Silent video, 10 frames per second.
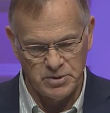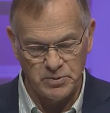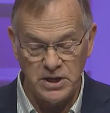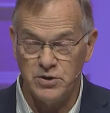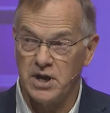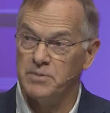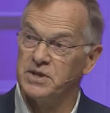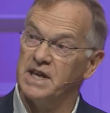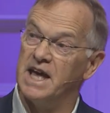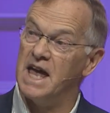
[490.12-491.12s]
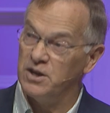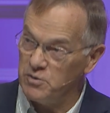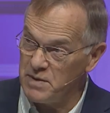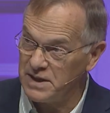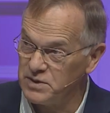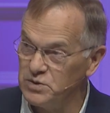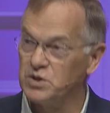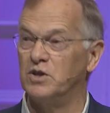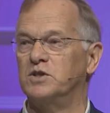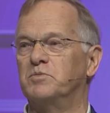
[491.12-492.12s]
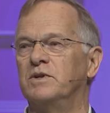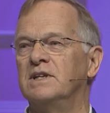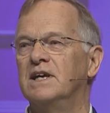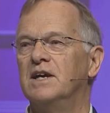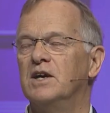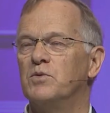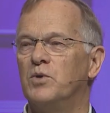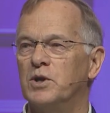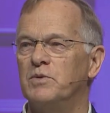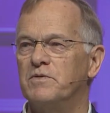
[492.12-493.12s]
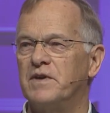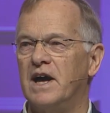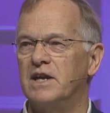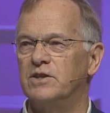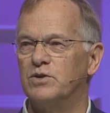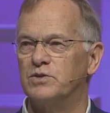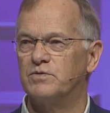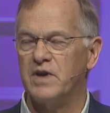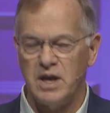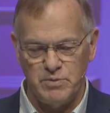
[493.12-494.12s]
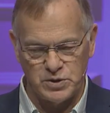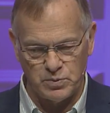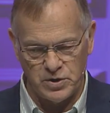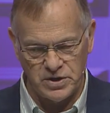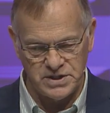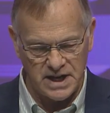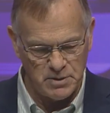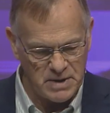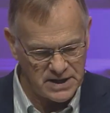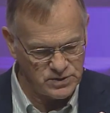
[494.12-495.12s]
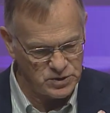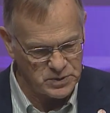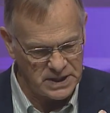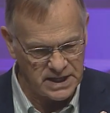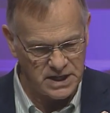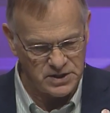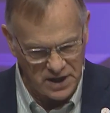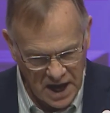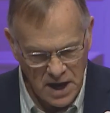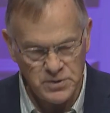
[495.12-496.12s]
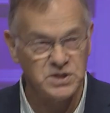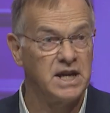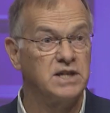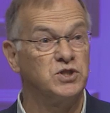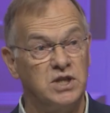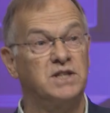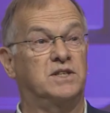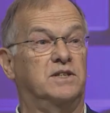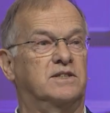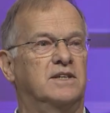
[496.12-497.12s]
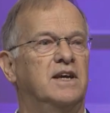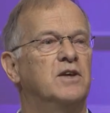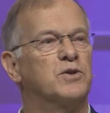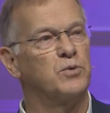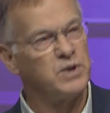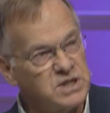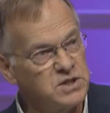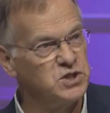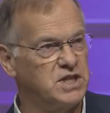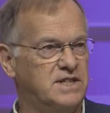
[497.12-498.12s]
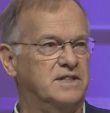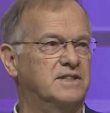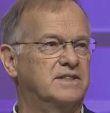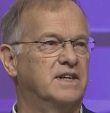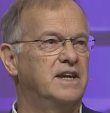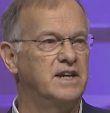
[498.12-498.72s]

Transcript: But when you come to the end of Matthew's gospel, what do we find? Those famous words there in Matthew 28 Now says Jesus, the risen Jesus,